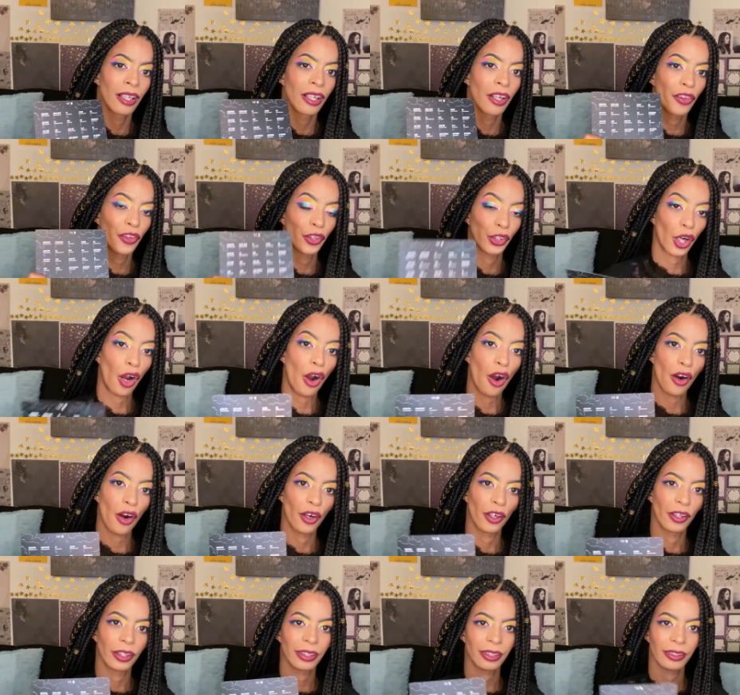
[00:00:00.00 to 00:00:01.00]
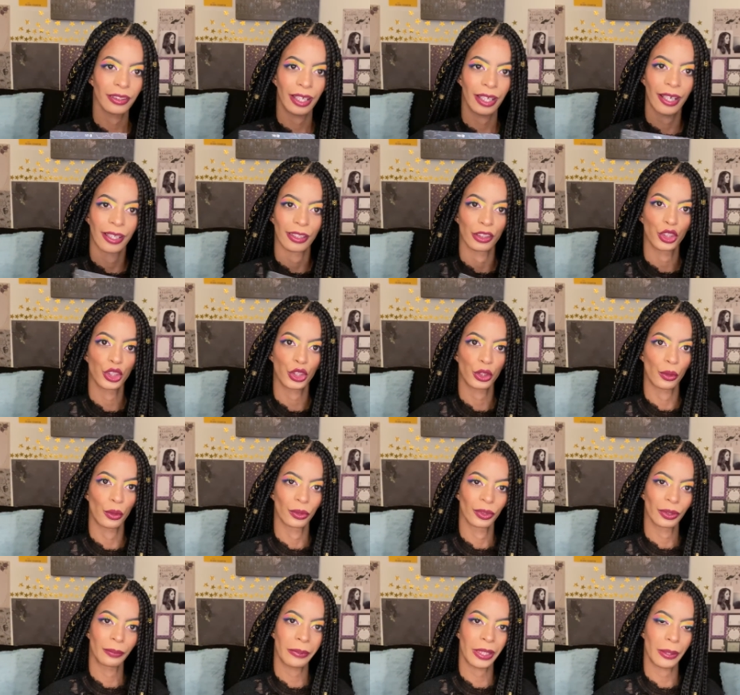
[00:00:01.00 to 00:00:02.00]
the card that
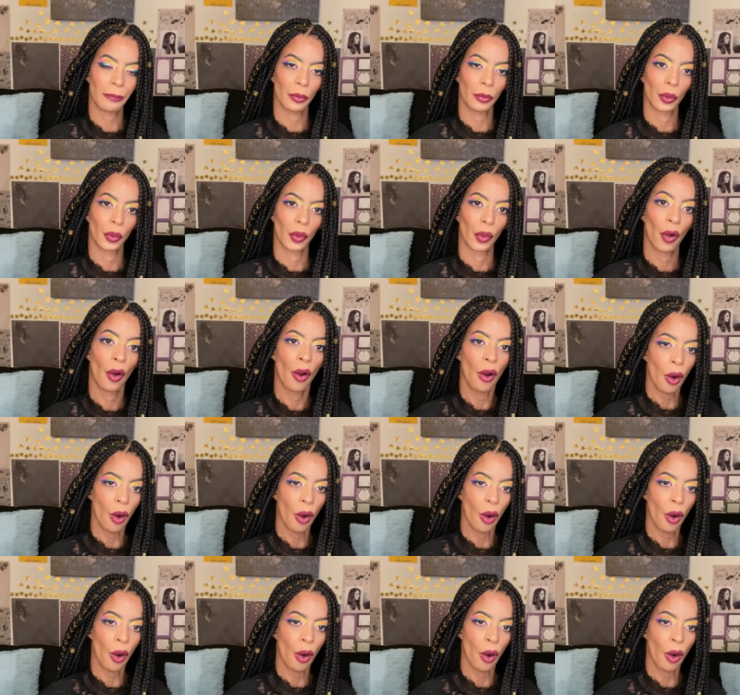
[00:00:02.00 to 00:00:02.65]
shows people